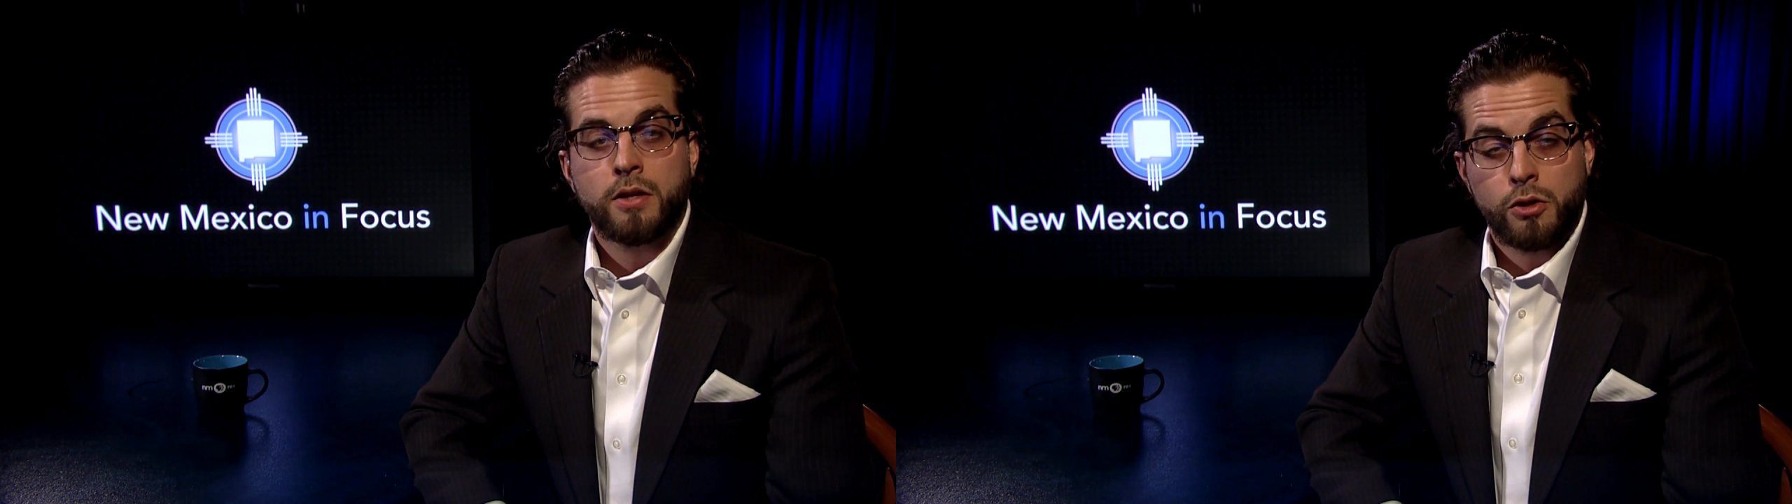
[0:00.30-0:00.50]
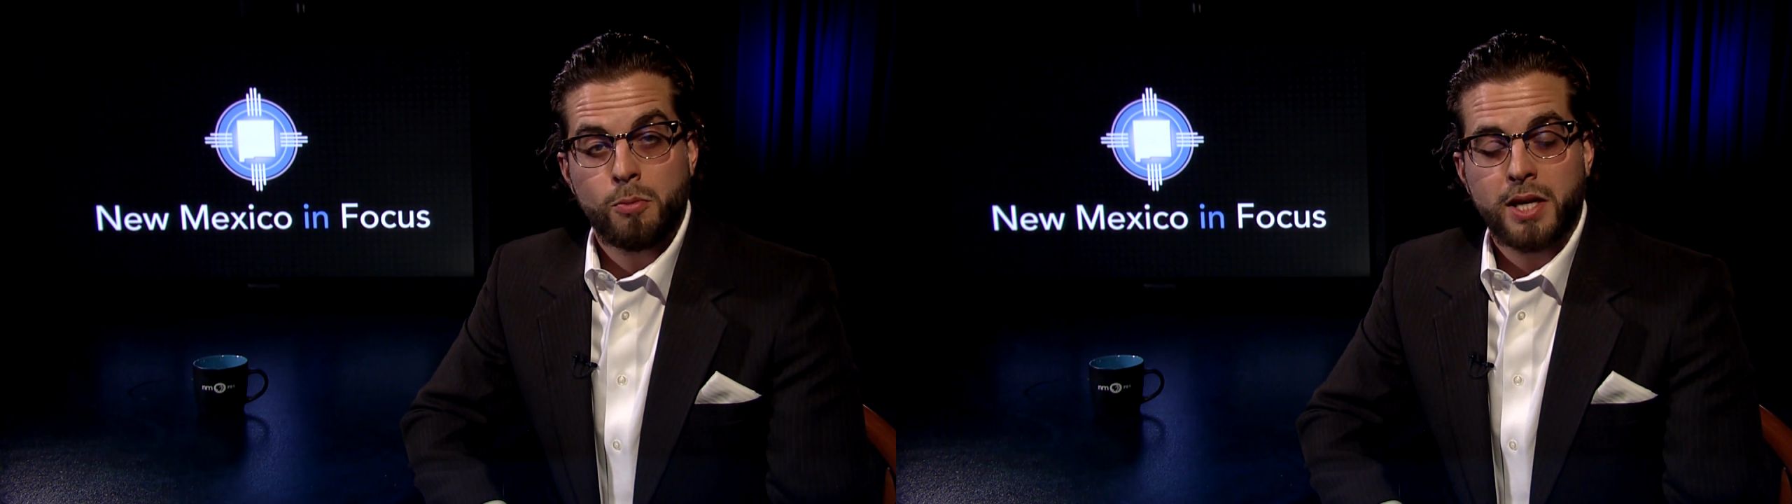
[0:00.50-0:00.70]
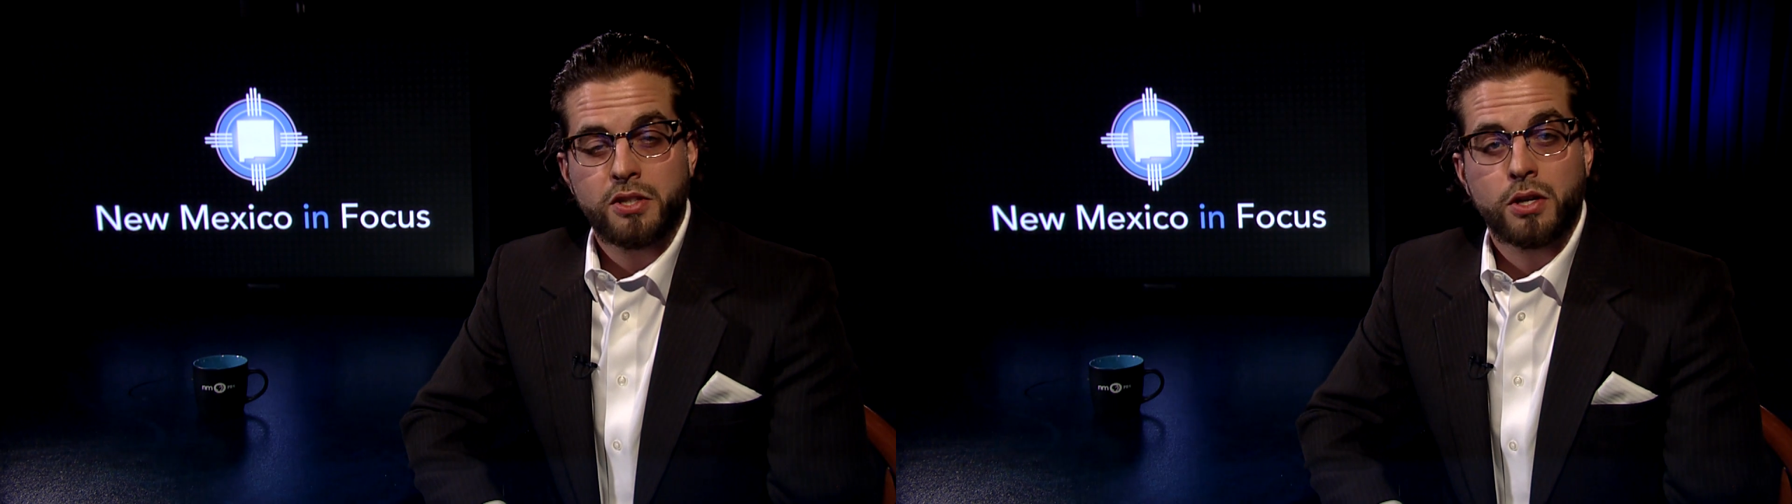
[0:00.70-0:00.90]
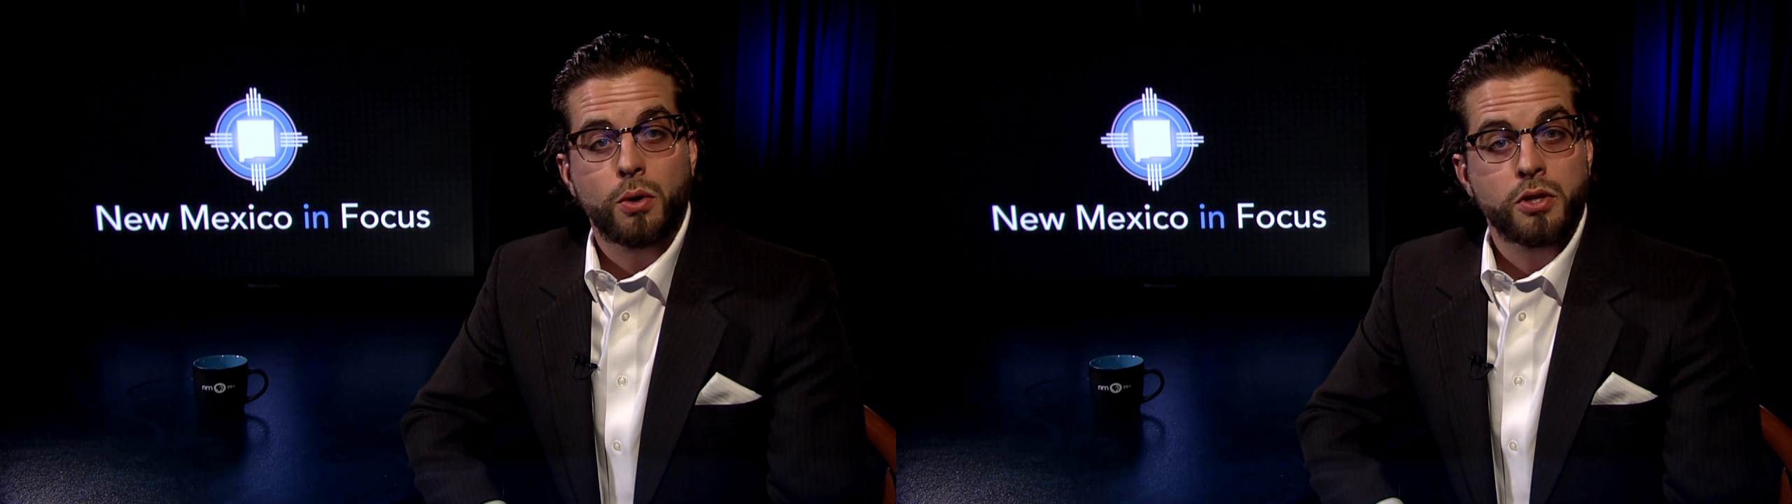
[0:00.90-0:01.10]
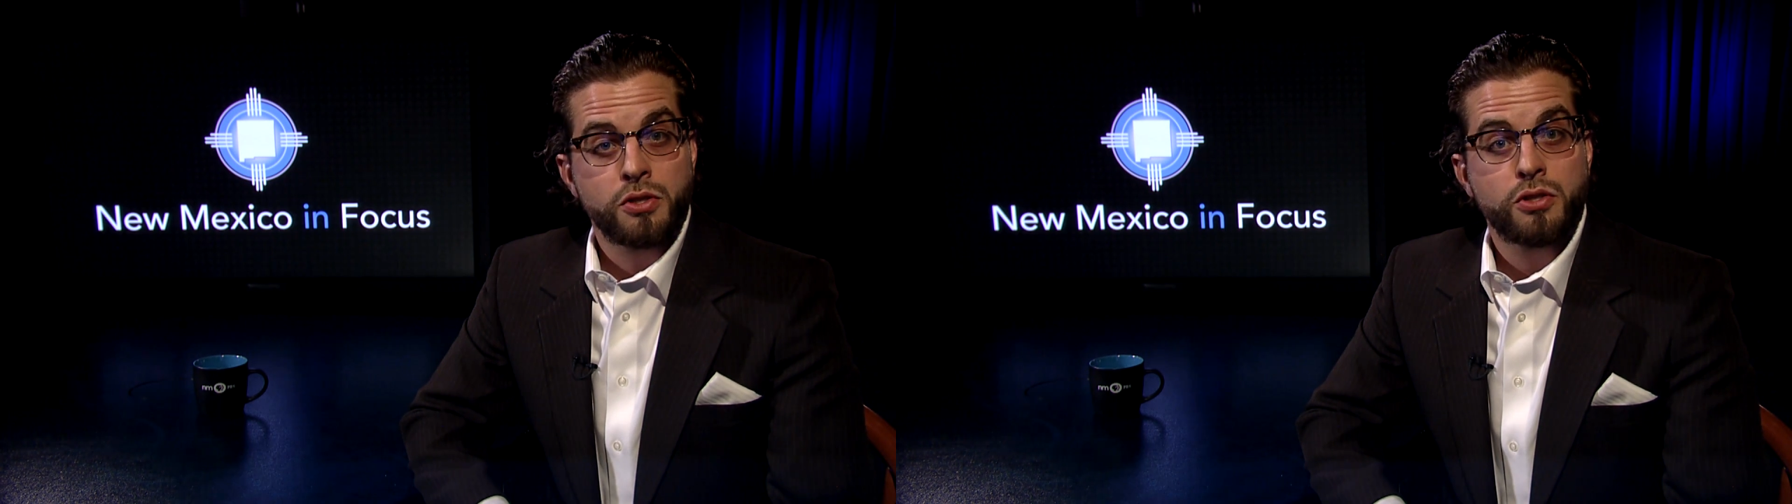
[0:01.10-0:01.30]
New Mexico
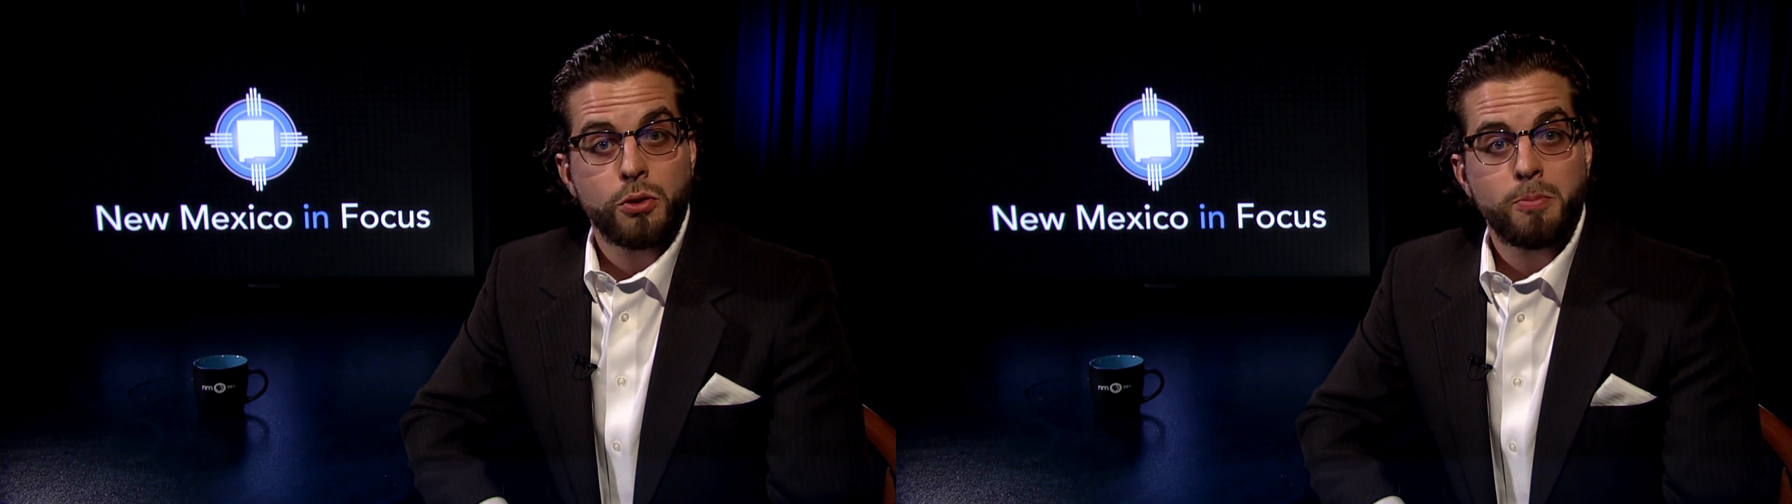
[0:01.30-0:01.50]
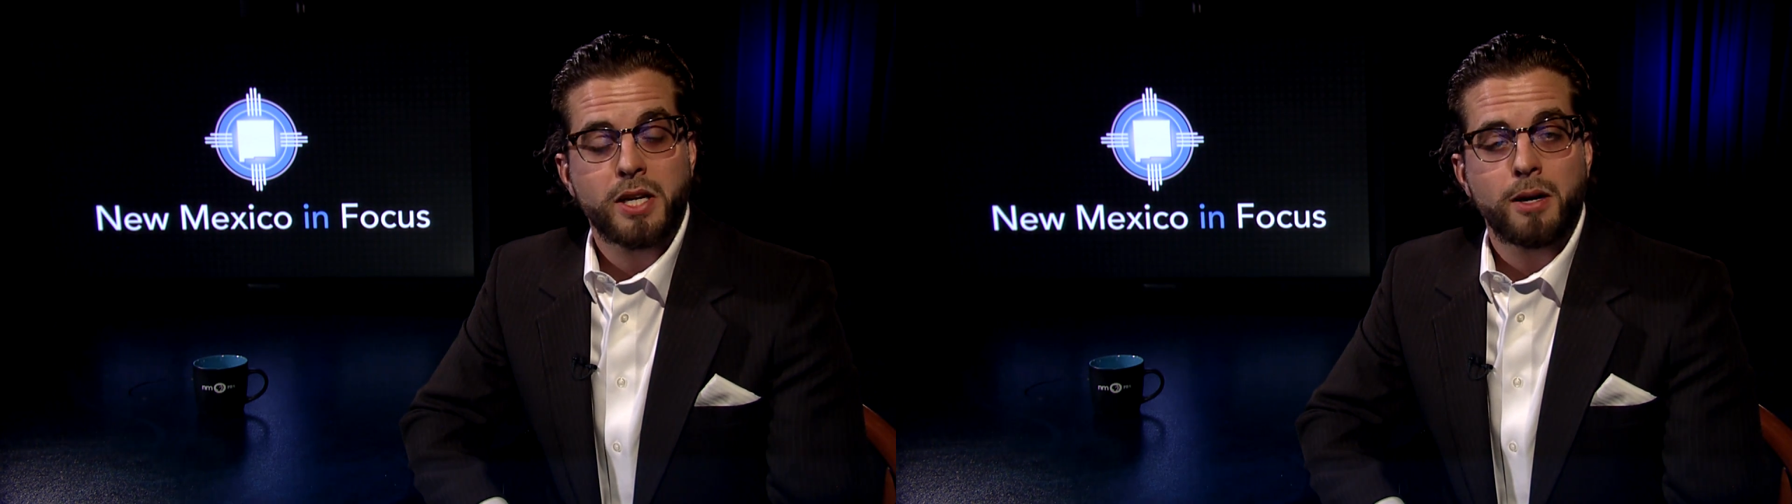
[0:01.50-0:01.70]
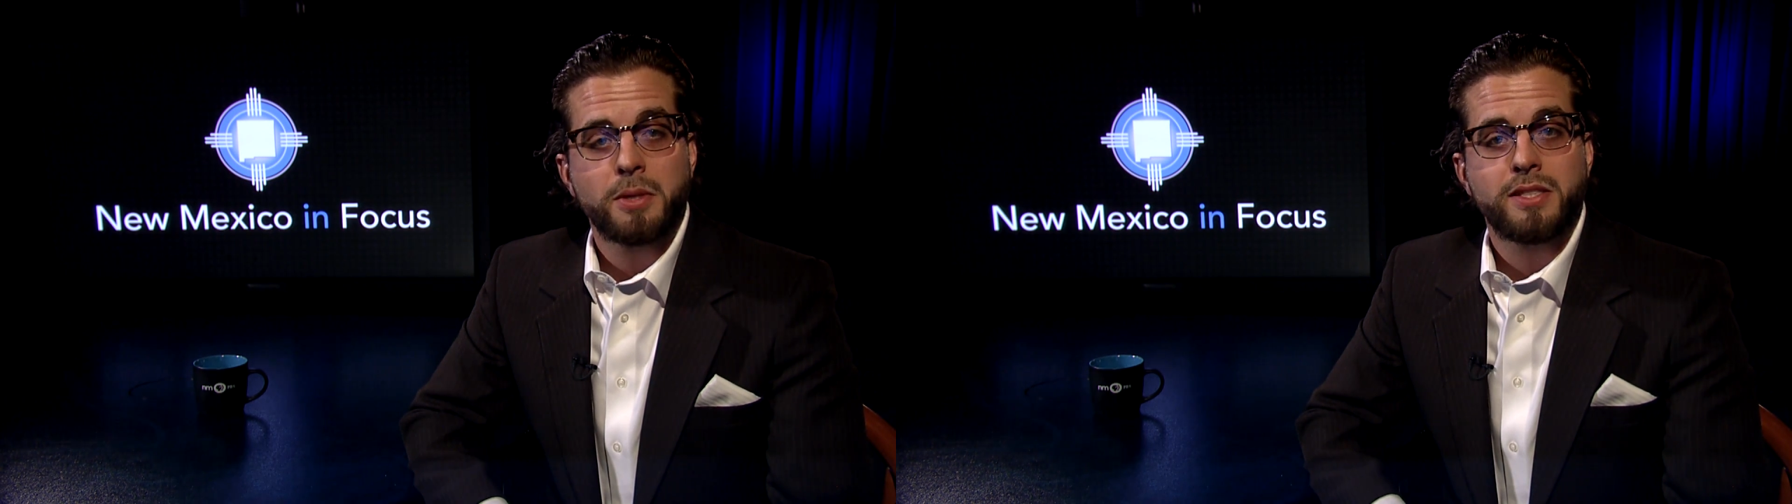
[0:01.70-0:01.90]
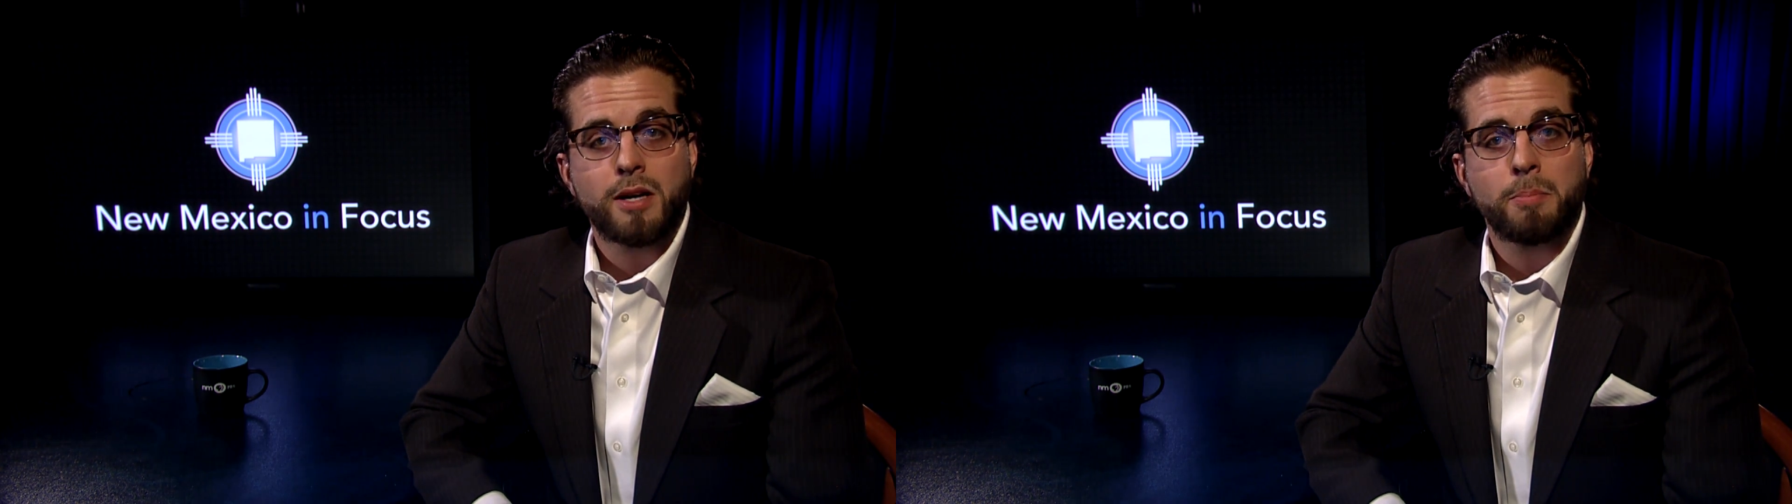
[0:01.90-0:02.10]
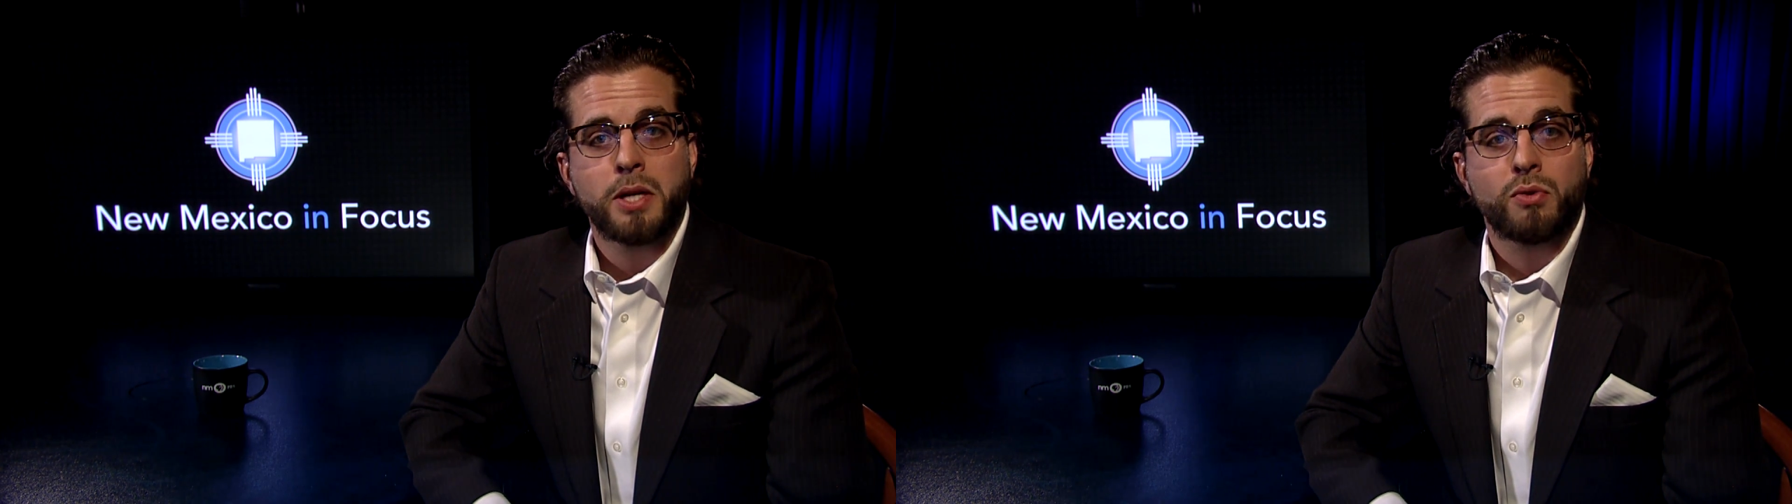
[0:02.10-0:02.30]
could soon become a
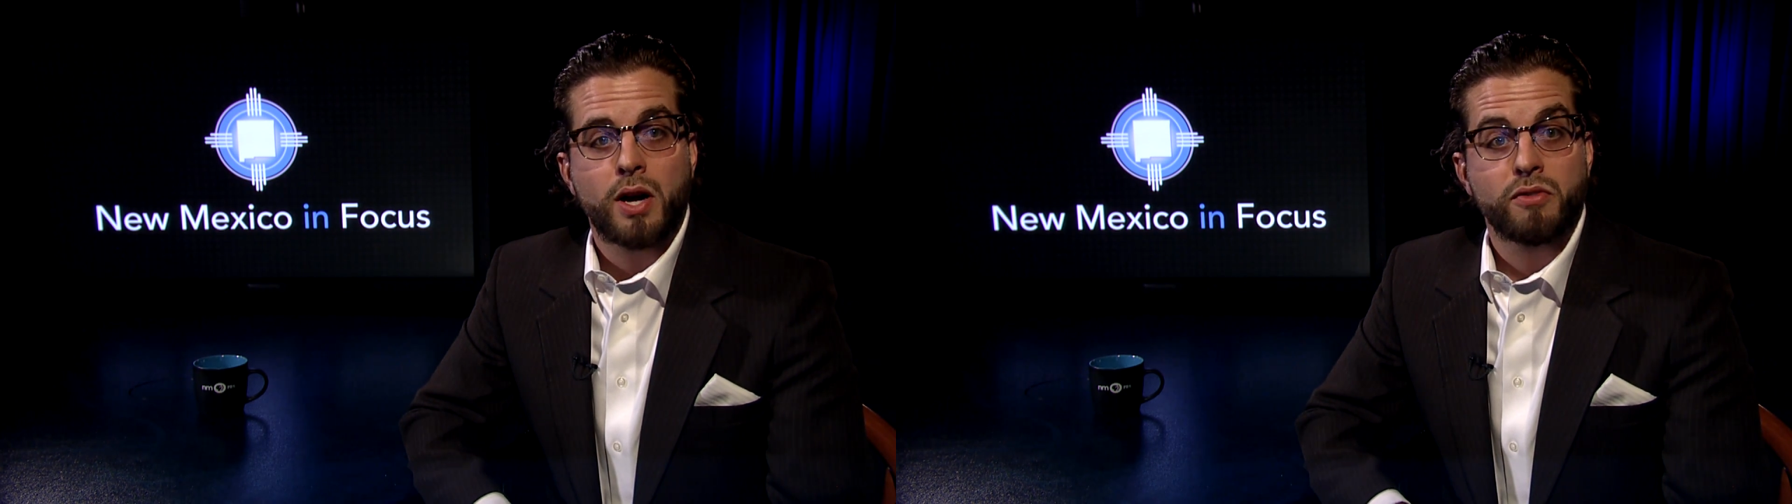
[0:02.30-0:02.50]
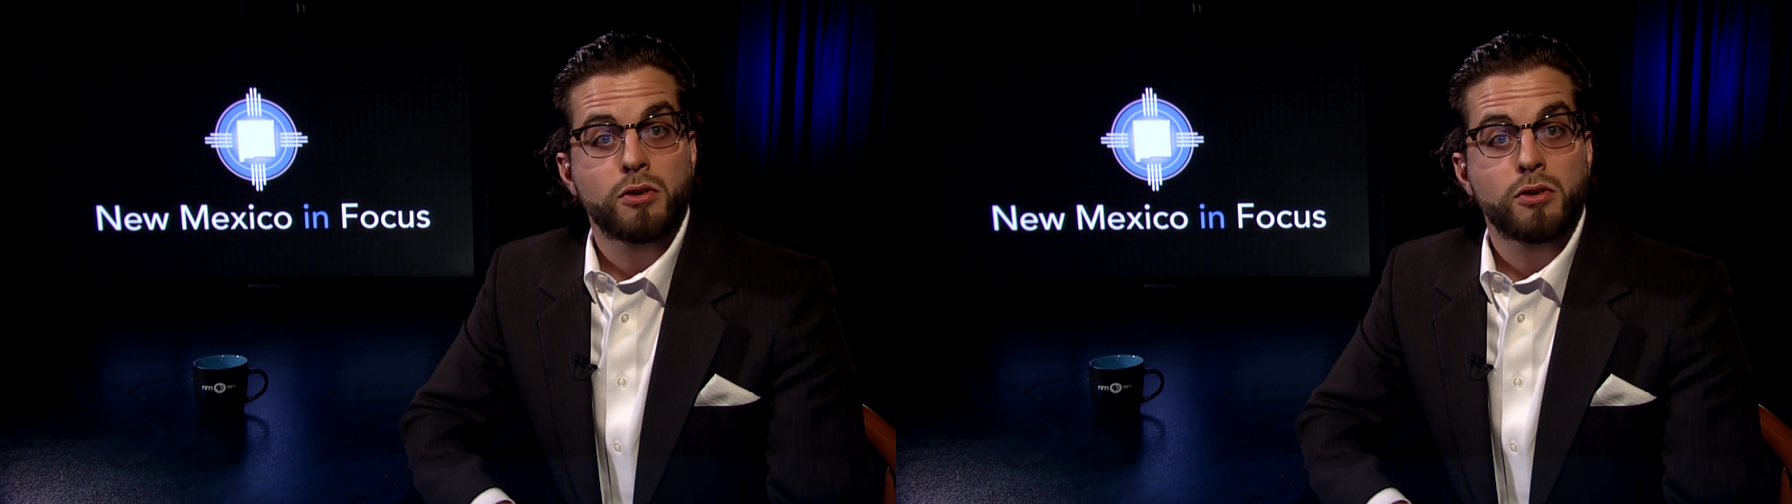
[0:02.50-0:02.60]
dumping ground